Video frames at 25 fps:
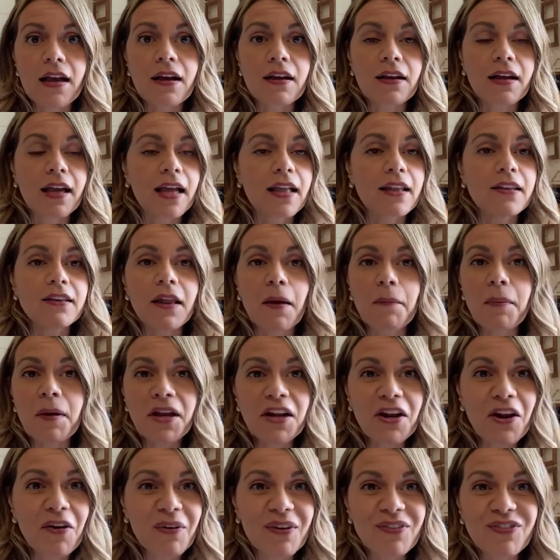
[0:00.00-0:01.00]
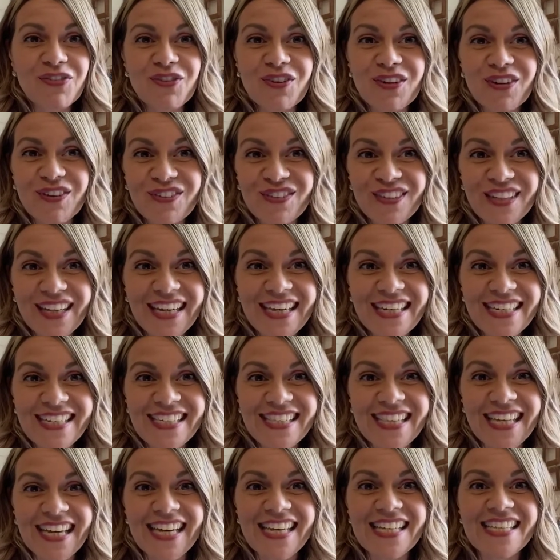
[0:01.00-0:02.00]
Okay, let me know if you can relate to
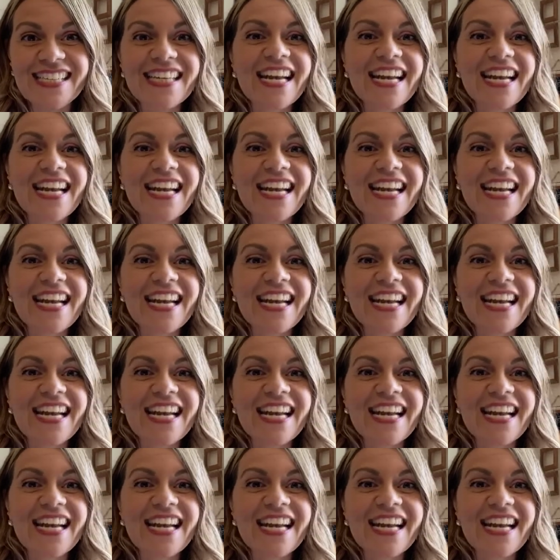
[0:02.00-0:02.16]
this,